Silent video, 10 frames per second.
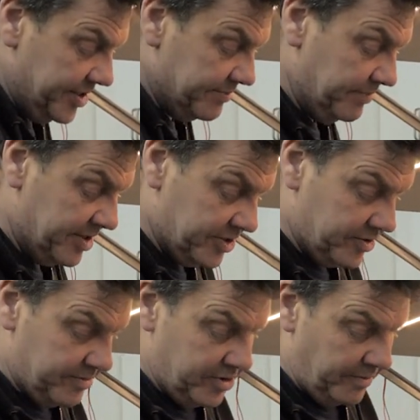this
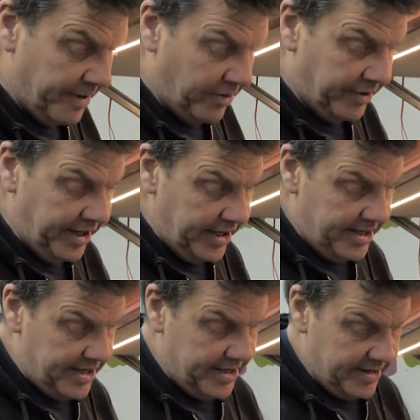top mount on it,
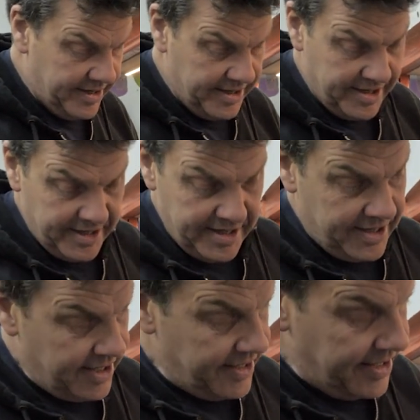
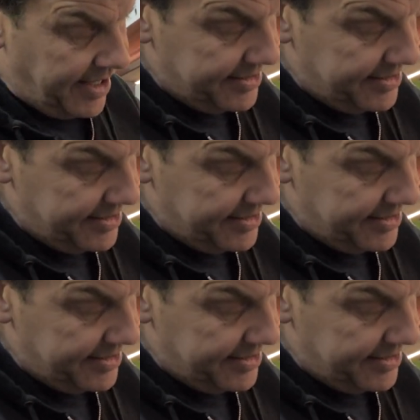and then that